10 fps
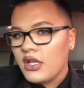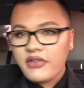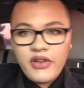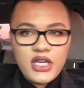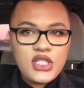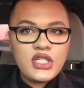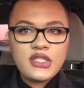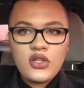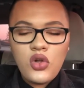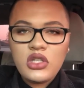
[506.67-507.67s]
The foundation is
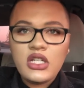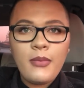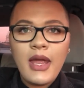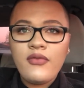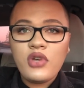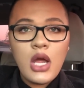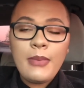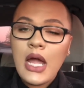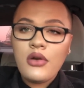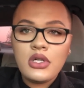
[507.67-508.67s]
still holding up. I have
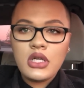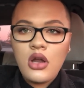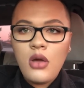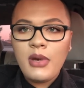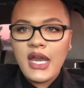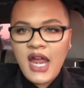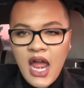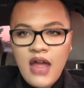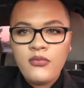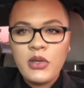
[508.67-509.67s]
not powdered at all, but I
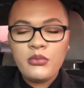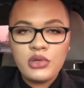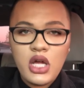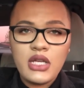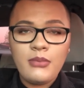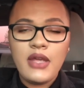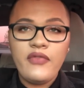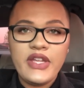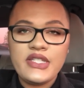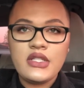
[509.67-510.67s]
have been blotting my
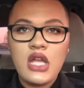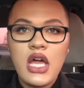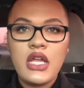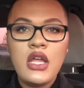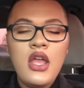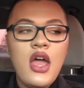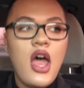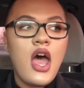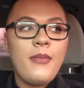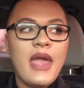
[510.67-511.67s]
face a lot.
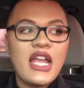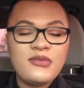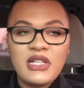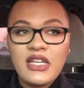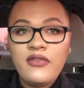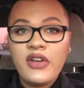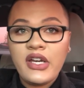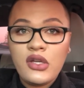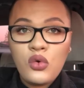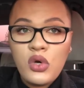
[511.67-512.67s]
It has been getting
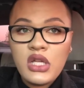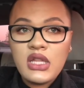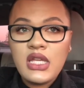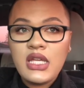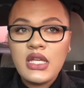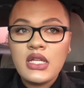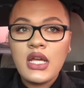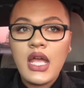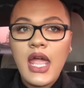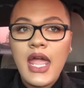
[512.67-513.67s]
very oily,
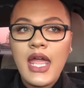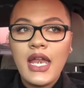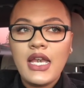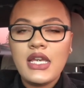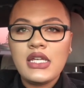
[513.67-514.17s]
and